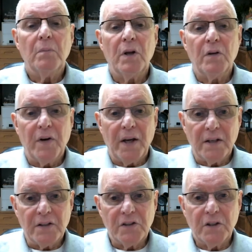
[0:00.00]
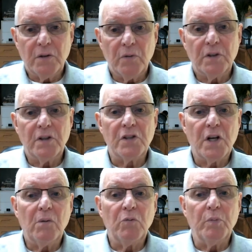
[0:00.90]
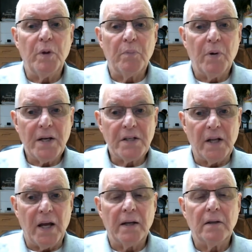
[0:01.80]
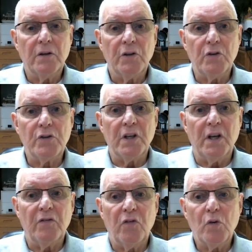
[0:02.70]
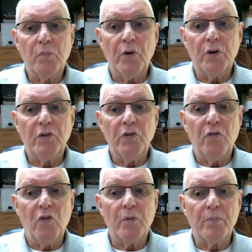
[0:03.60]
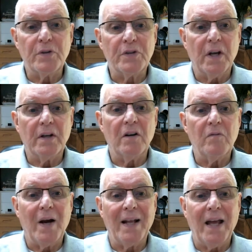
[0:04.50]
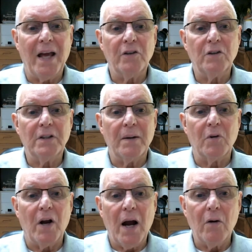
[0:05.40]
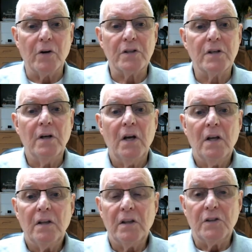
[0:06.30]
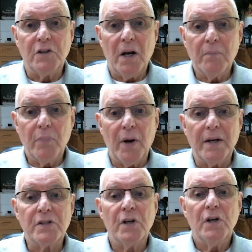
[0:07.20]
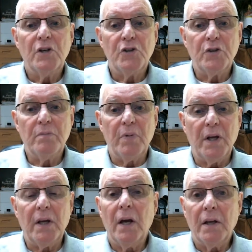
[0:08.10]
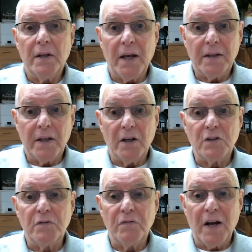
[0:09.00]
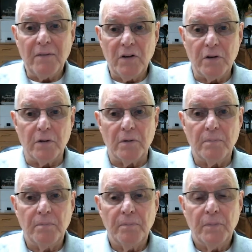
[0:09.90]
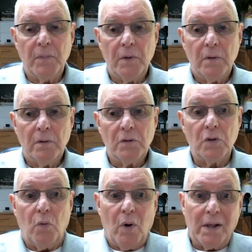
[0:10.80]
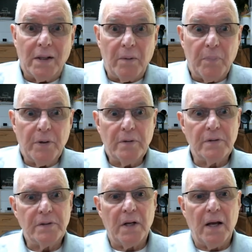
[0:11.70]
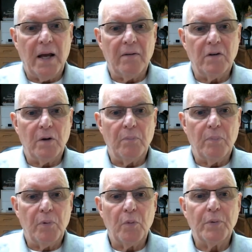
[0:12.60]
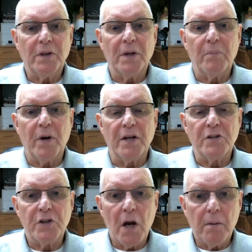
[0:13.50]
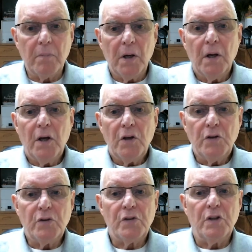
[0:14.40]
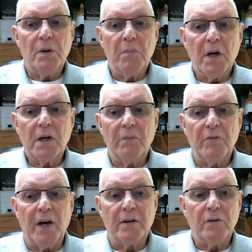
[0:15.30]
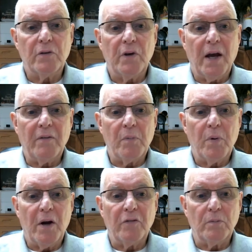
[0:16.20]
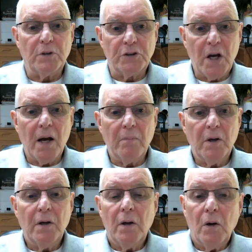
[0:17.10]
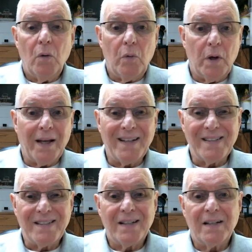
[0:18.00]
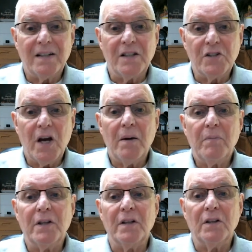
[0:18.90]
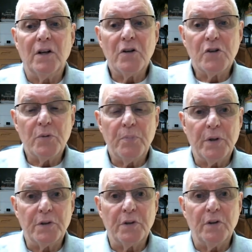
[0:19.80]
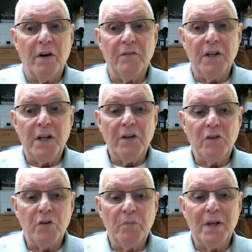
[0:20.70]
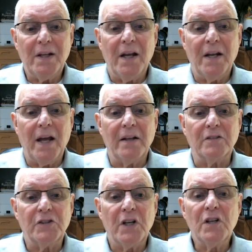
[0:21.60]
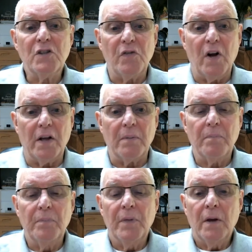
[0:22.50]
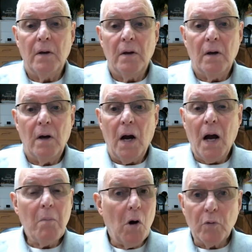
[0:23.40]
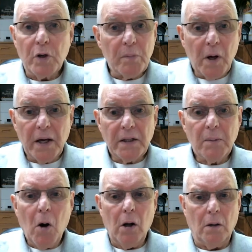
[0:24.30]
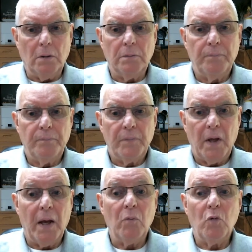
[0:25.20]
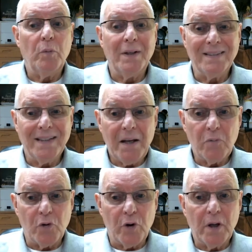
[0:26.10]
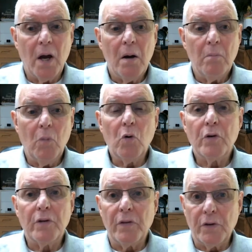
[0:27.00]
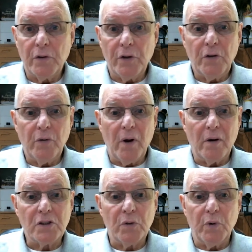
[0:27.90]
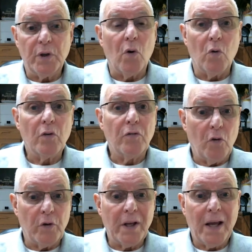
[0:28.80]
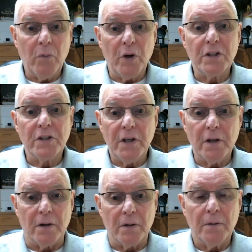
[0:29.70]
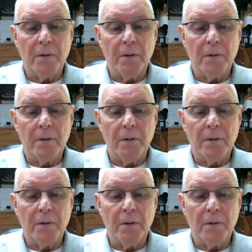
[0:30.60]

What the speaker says: But if I consider what the job will be priced at using a 4.24% of my annual labor hours, the job price should be $9,500. So while it appears that I have an appropriately priced job, using the markup factor to have a profitable job, when I consider the job in the larger picture of needing to meet an annual sales volume, I'm already behind the ball and will be laboring more than 32 hours a week or 48 weeks a year.